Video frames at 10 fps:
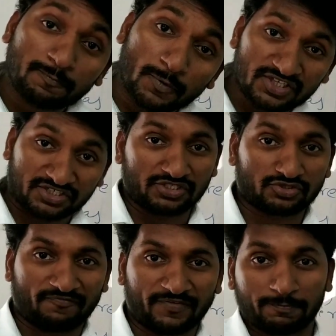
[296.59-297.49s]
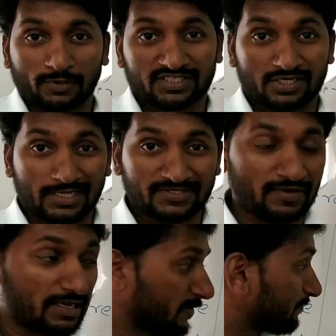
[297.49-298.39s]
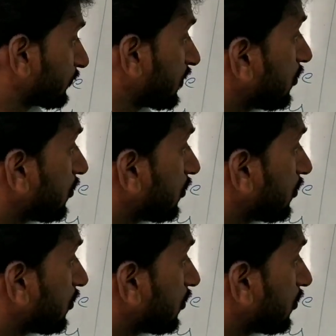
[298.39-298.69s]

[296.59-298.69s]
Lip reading: possessions of a person as well.